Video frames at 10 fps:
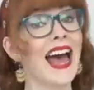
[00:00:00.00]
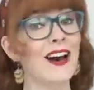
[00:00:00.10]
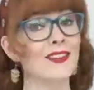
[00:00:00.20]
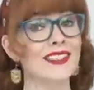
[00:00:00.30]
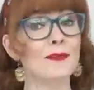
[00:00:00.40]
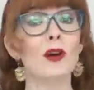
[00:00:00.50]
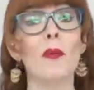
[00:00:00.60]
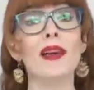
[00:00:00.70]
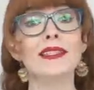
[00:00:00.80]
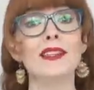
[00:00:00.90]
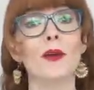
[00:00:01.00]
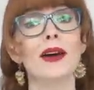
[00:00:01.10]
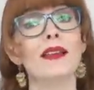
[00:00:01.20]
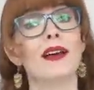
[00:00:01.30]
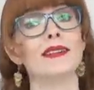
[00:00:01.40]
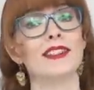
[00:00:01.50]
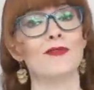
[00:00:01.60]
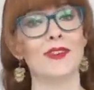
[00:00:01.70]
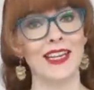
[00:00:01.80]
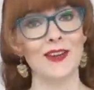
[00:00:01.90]
Now, some comments on my last
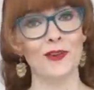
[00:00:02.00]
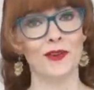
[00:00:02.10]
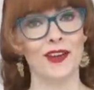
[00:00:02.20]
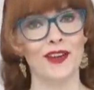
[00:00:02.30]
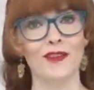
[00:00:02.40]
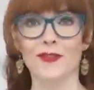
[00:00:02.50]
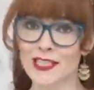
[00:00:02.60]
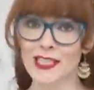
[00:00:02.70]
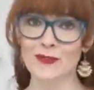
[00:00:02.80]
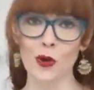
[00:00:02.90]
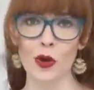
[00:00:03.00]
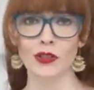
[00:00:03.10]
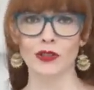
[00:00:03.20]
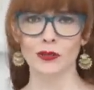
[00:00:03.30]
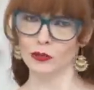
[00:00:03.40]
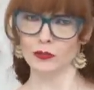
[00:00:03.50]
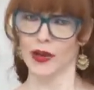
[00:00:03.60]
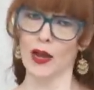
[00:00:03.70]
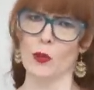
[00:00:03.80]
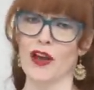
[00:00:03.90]
video. First of all, well,
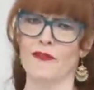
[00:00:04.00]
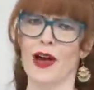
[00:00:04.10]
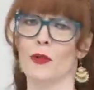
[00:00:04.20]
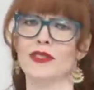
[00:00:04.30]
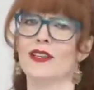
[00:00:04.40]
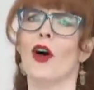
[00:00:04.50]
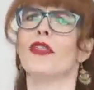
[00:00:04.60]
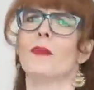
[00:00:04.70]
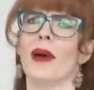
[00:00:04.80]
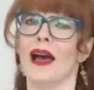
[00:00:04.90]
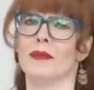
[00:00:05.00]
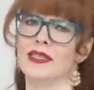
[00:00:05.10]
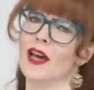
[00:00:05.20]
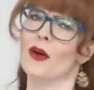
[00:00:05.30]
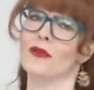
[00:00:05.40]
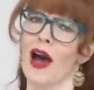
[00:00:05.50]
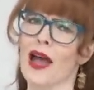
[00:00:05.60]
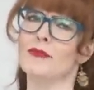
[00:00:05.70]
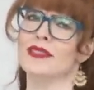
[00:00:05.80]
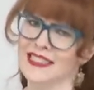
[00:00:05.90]
my Wi-Fi wasn't on the map, so I'm